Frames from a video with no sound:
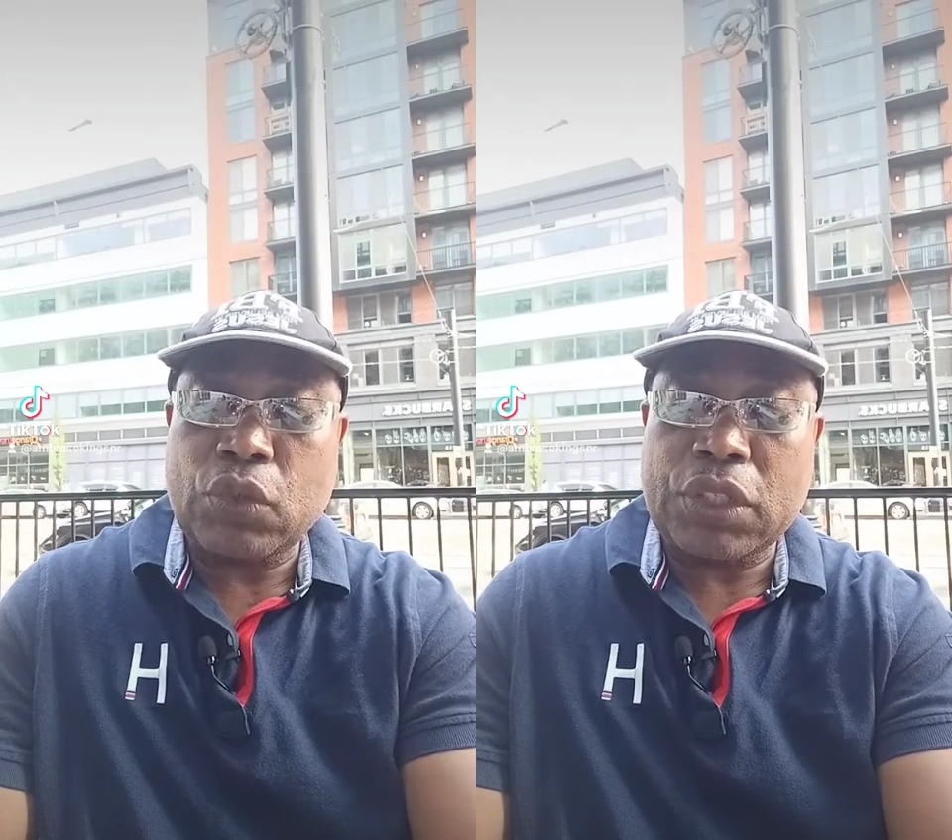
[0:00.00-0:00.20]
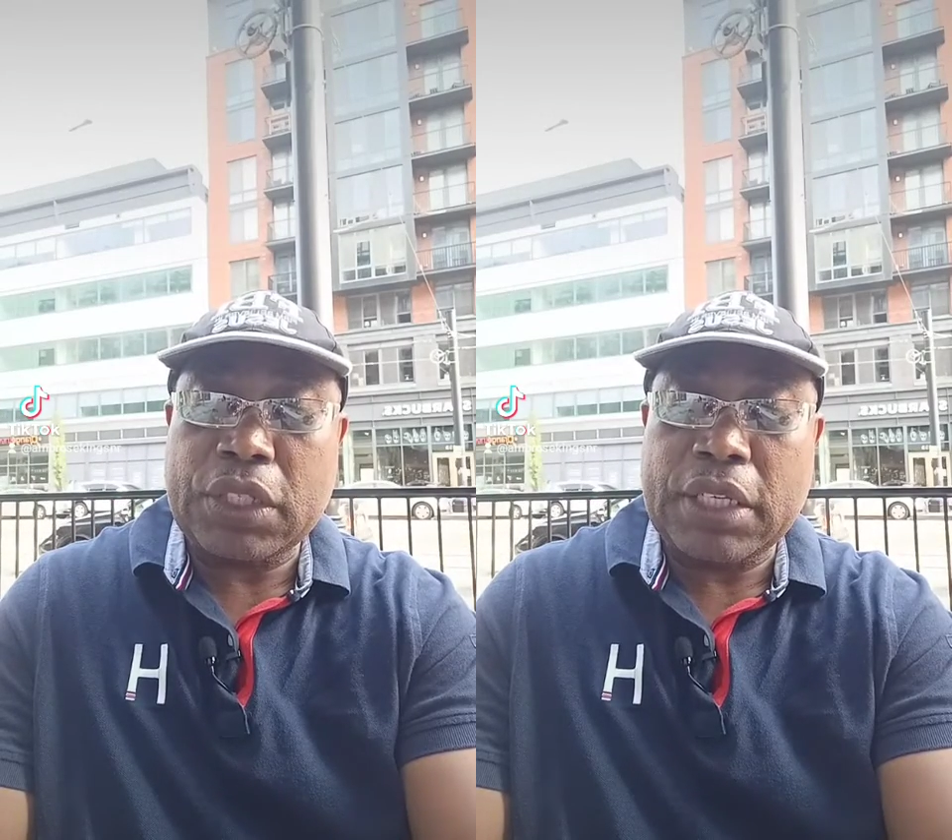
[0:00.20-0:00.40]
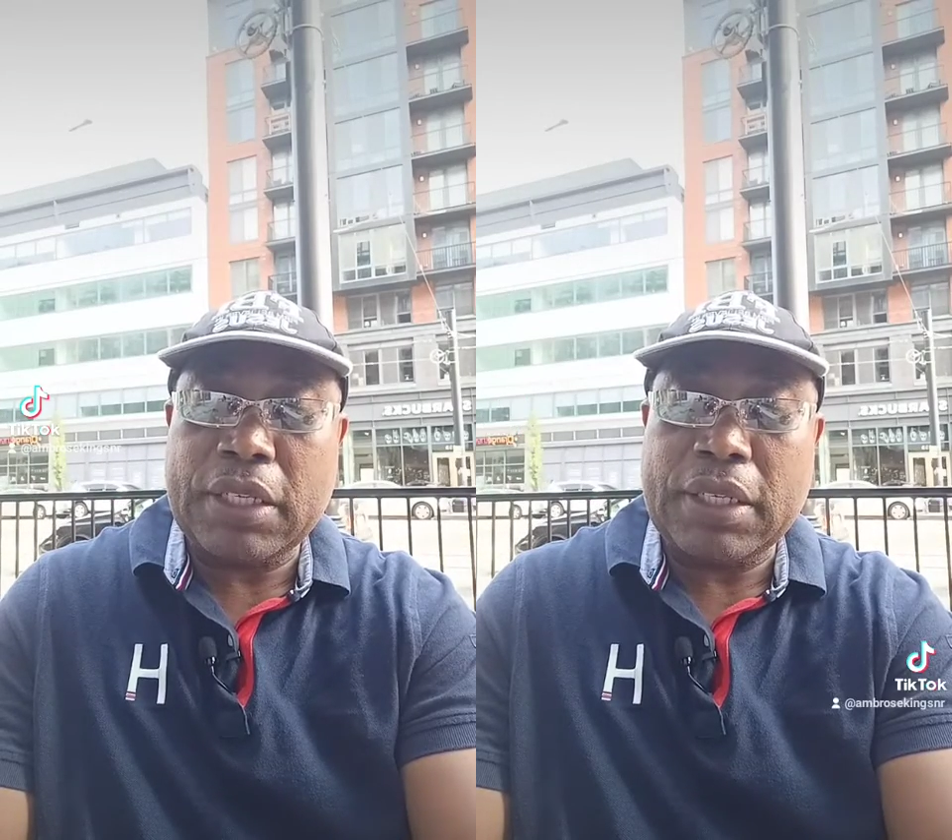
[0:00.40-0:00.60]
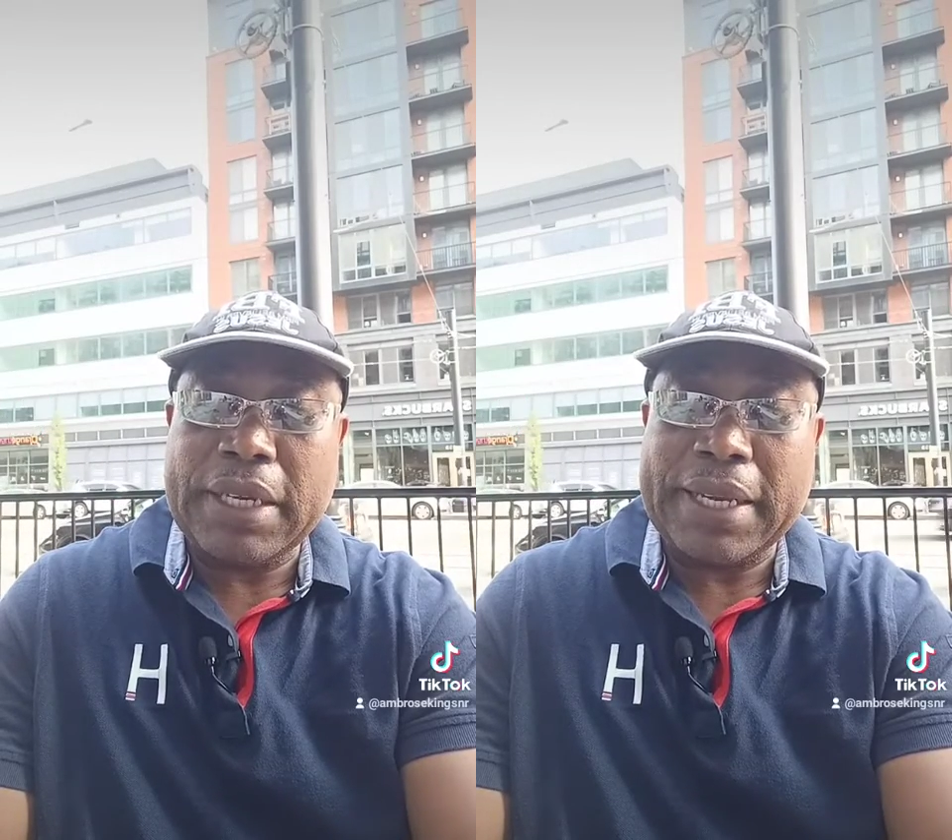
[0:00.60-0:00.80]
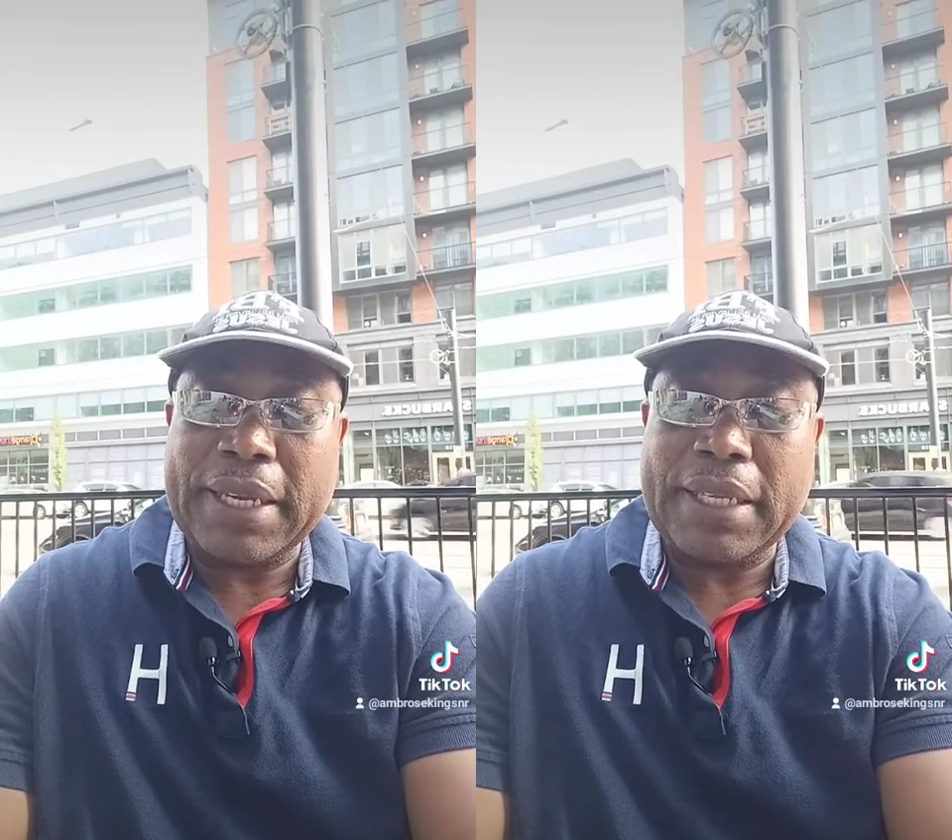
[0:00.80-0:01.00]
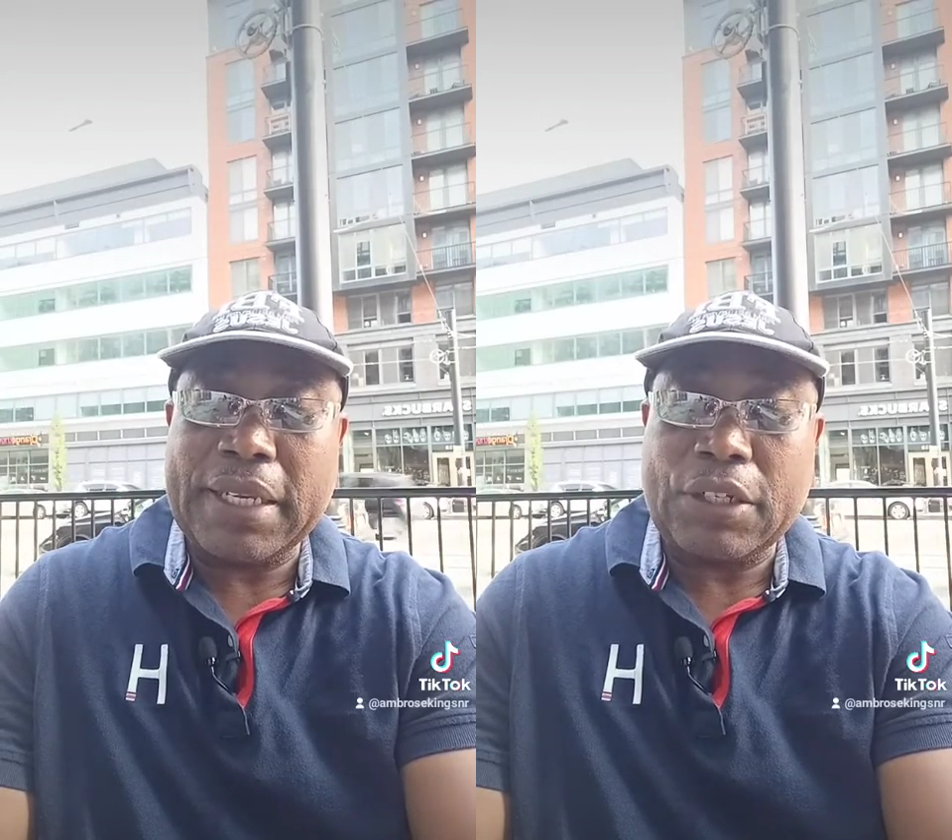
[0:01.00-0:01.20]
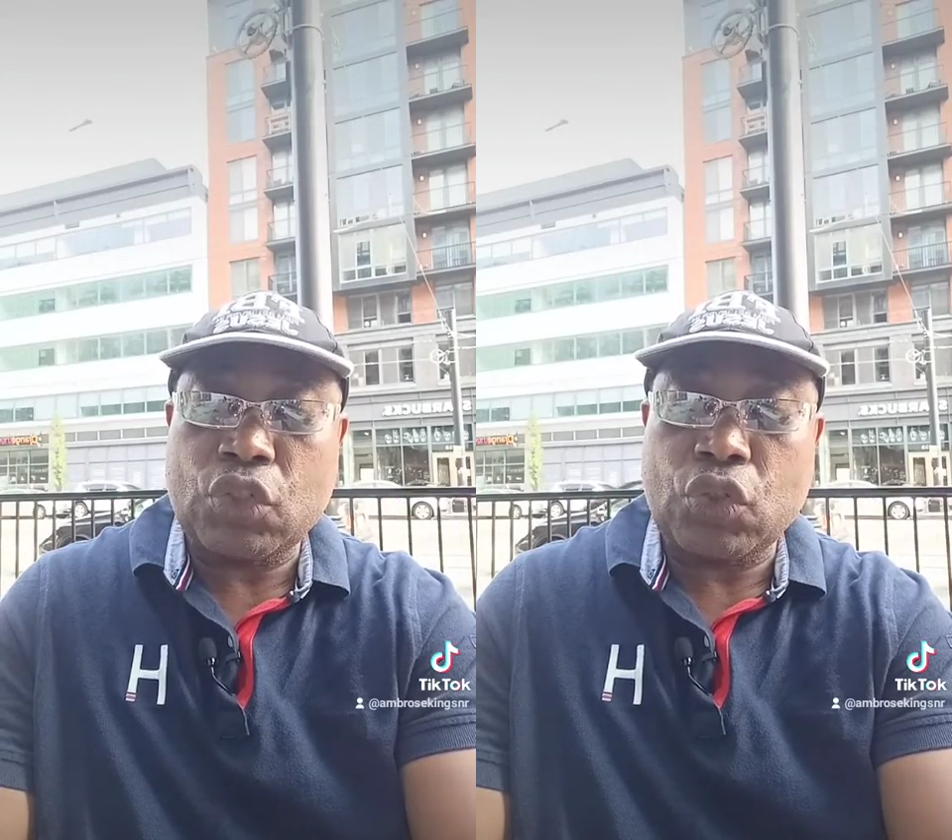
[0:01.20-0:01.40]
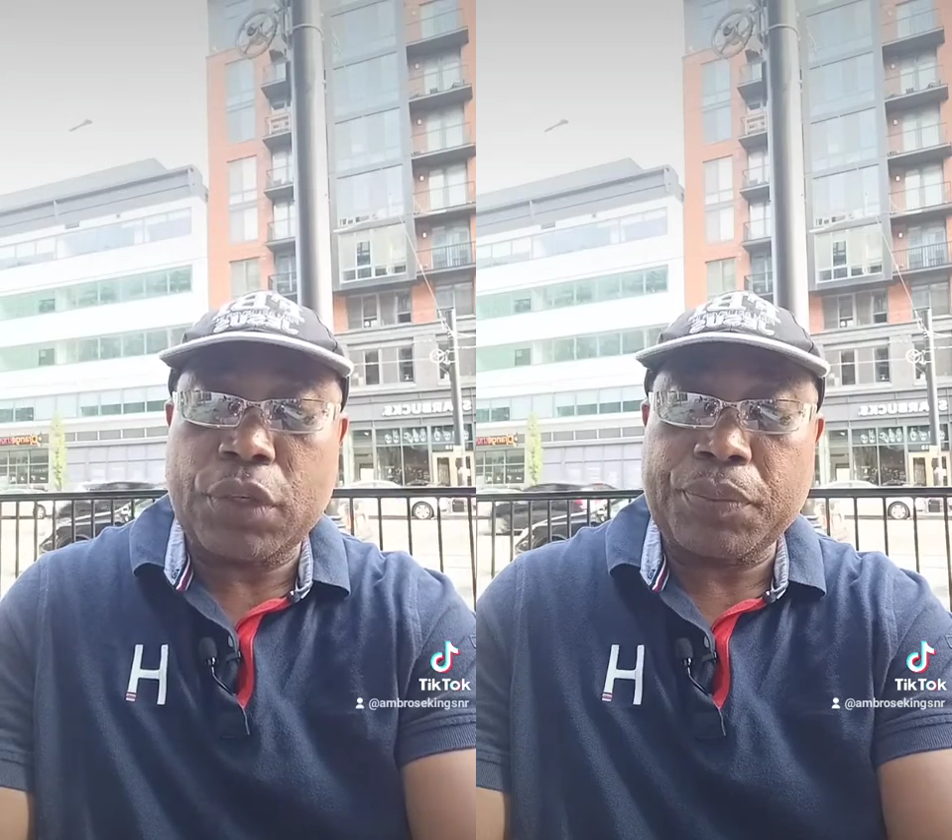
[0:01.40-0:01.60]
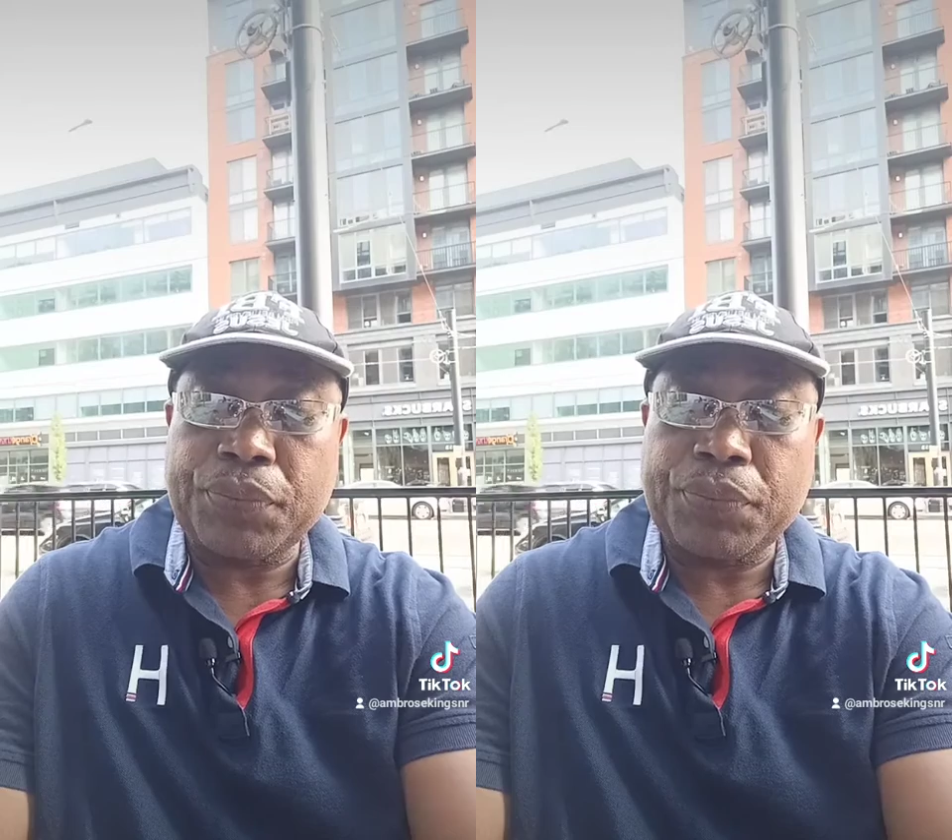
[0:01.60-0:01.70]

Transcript: to steal and kill and destroy.